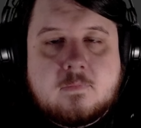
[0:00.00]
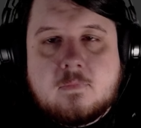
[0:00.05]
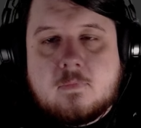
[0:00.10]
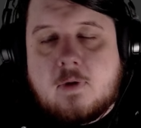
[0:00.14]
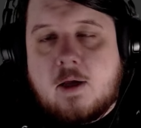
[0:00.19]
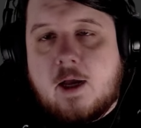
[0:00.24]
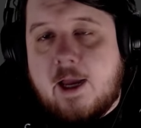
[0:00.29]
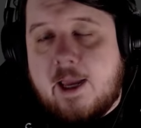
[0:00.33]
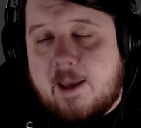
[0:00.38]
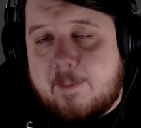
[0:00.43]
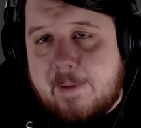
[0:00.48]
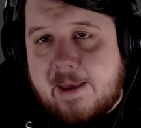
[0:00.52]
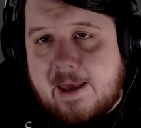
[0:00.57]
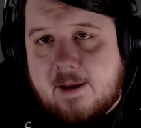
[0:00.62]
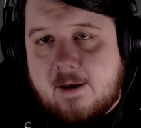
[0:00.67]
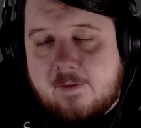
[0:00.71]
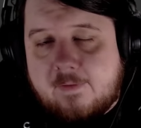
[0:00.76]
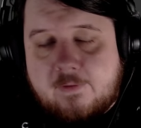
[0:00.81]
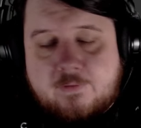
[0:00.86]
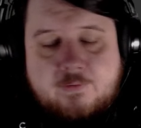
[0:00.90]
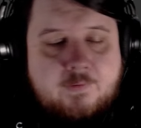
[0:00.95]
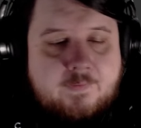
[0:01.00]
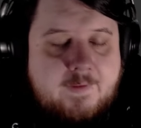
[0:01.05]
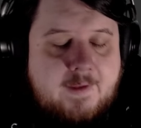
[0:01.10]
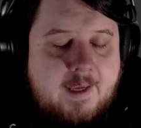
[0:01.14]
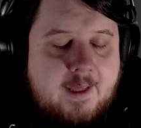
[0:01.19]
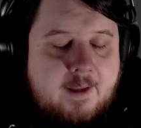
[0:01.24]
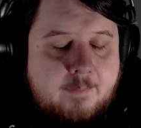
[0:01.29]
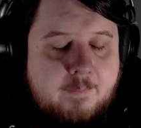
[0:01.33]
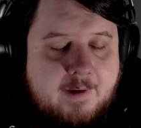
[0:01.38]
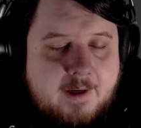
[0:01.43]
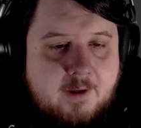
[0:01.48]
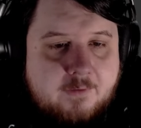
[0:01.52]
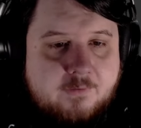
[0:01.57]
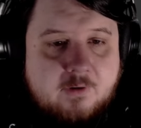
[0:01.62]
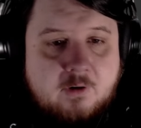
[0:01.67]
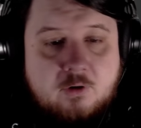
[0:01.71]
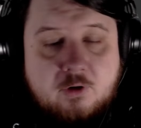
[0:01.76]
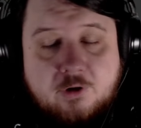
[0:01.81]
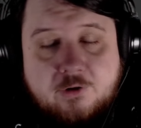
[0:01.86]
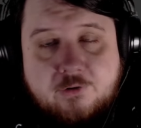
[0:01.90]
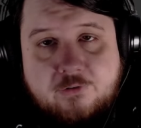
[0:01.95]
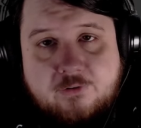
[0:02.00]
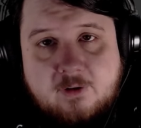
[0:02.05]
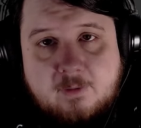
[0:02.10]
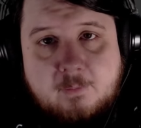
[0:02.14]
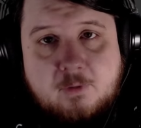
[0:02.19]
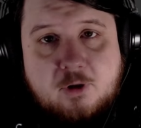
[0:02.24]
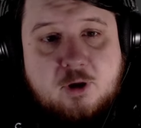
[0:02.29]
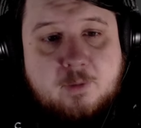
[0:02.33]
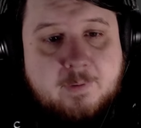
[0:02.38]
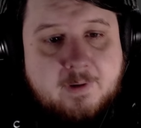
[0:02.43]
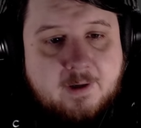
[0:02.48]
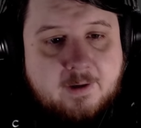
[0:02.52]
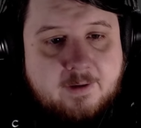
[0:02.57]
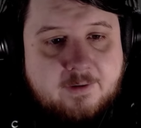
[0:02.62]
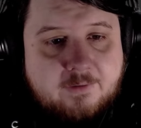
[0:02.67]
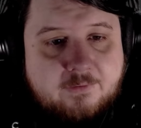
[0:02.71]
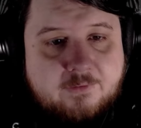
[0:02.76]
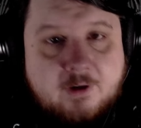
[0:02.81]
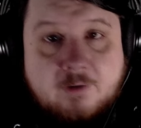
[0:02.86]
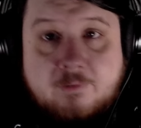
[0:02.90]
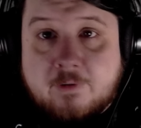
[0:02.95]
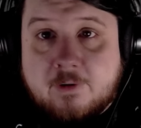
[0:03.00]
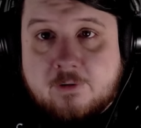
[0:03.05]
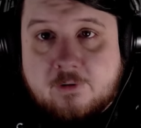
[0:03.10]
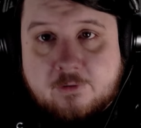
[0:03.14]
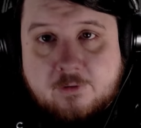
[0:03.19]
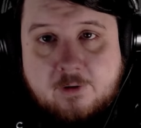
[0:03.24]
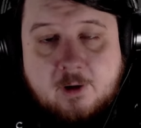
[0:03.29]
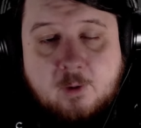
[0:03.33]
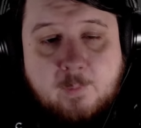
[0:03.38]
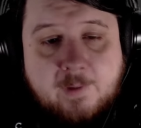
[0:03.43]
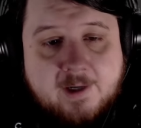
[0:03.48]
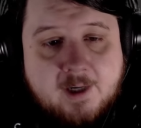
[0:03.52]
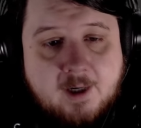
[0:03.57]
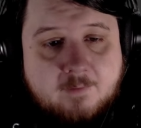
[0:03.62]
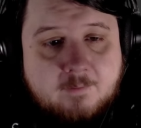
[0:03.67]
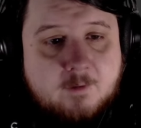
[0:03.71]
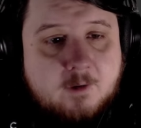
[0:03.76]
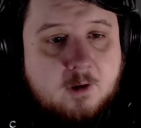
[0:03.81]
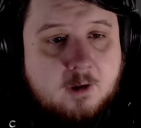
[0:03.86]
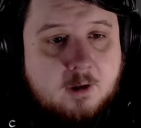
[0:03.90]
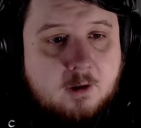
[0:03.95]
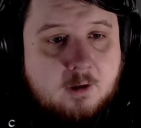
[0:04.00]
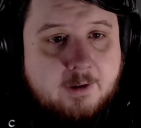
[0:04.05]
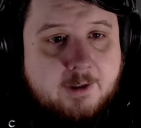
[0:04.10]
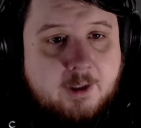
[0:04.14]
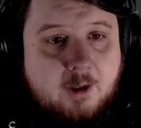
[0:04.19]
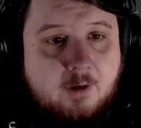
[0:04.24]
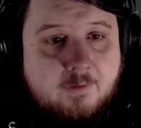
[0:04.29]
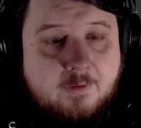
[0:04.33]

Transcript: I am adding this at the end because it looks similar, but it is different to something we covered earlier.